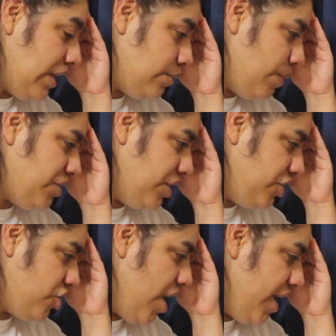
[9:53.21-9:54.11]
especially
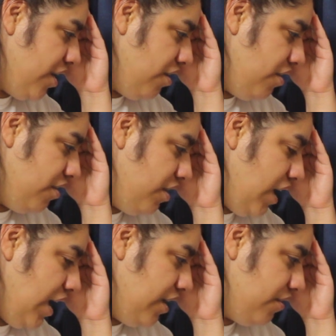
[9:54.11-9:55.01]
in China
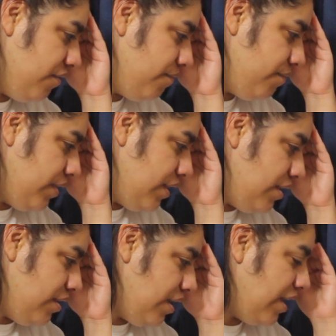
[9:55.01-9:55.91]
and
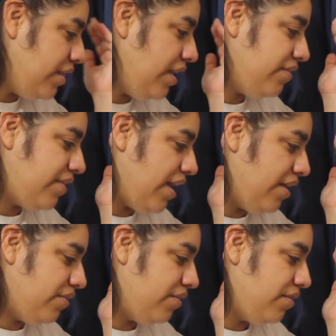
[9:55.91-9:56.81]
these
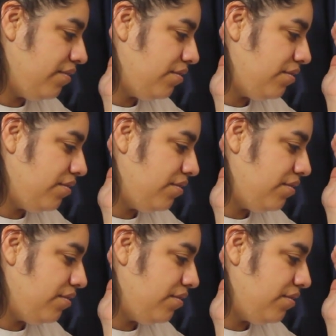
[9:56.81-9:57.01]
days.